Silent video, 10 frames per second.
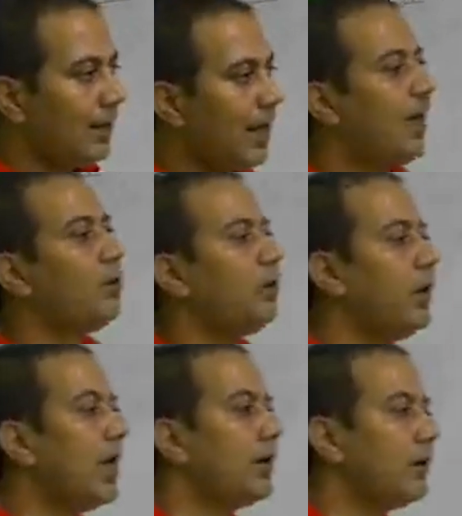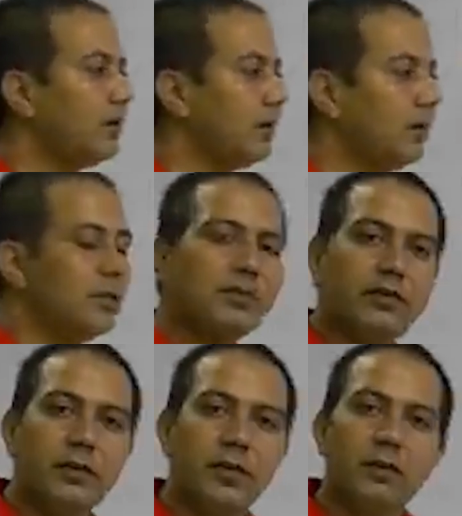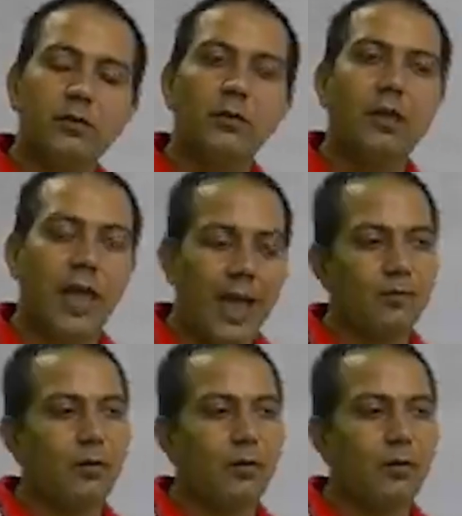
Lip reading: Like we had studied about